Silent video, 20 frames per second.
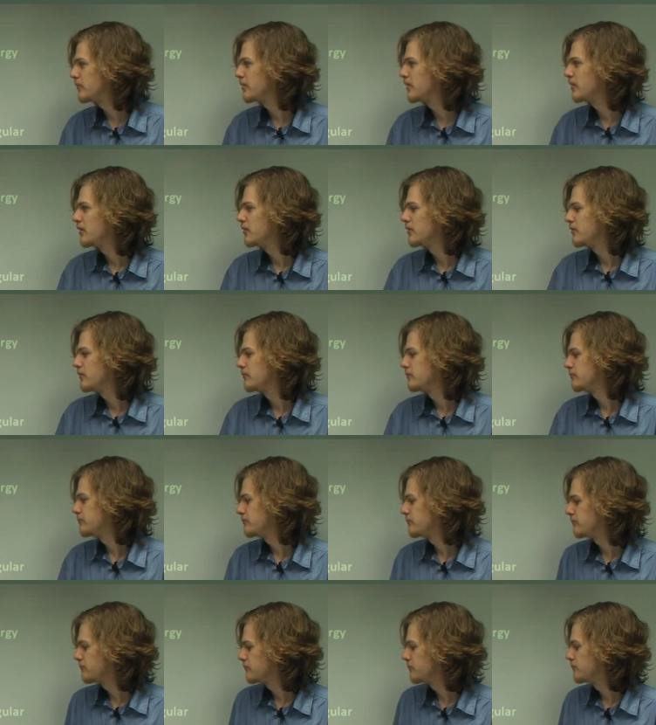
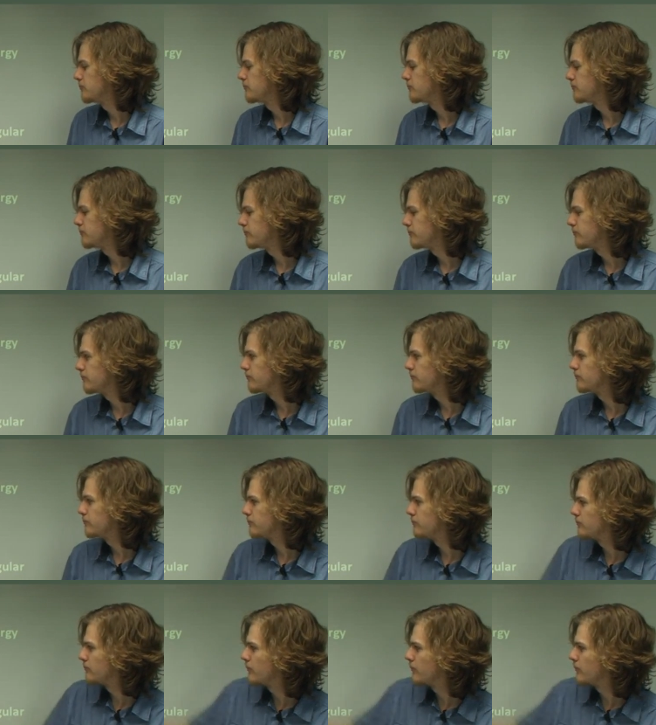(no one is talking)